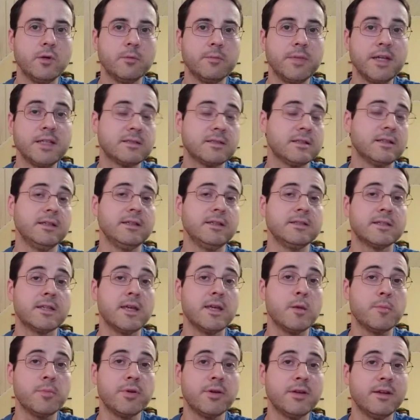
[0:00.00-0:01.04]
basically
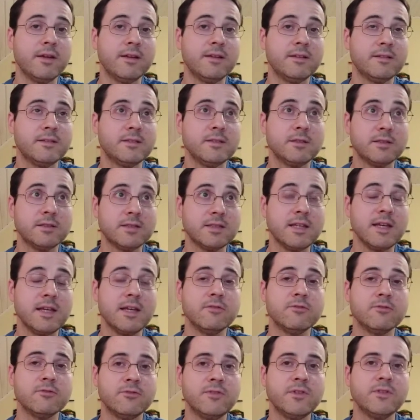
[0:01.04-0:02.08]
skip to
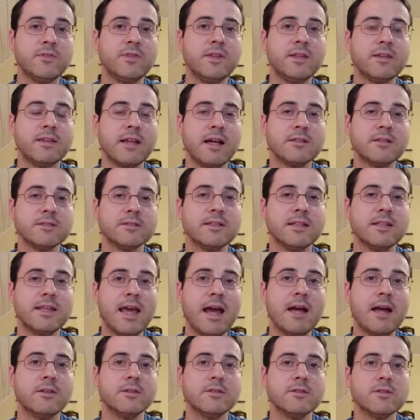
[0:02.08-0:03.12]
save 50,000
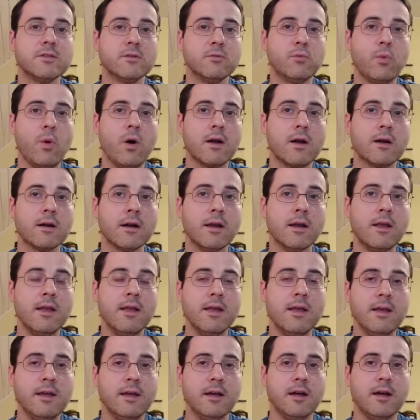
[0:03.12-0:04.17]
gallons of water.
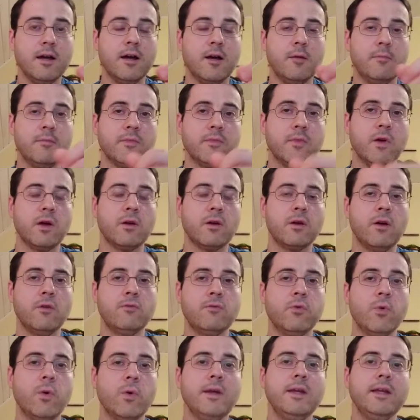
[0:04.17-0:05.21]

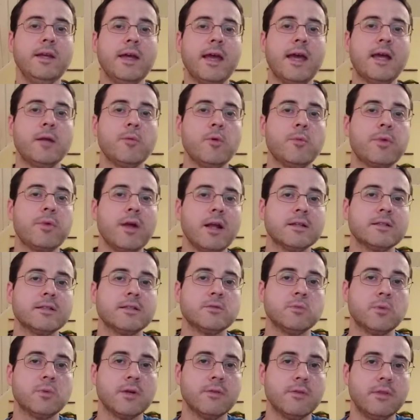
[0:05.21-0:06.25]
Avoiding animal products
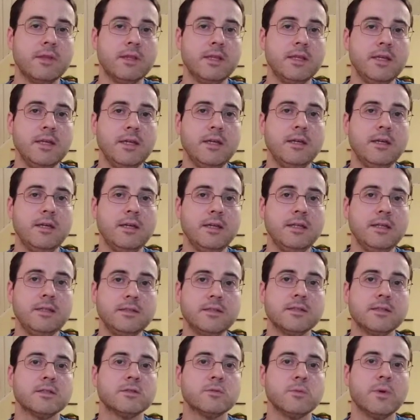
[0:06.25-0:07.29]
is one of the
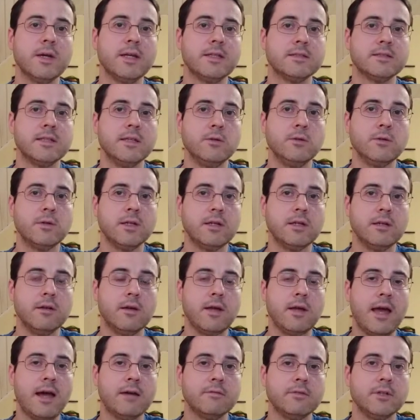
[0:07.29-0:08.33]
easiest ways that you can
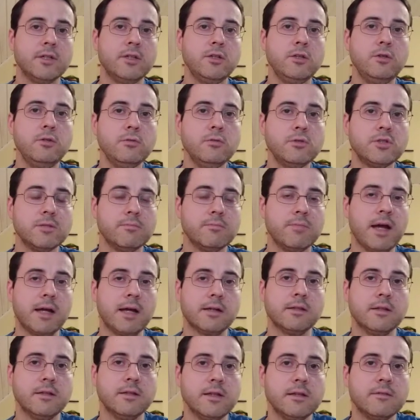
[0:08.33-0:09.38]
have a huge
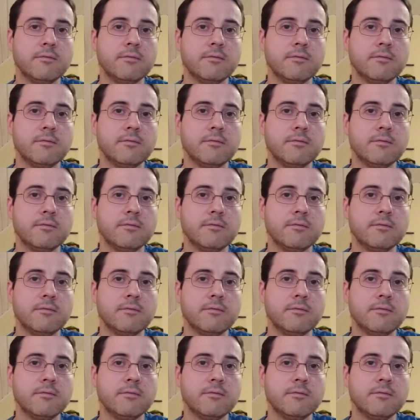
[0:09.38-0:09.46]
impact on the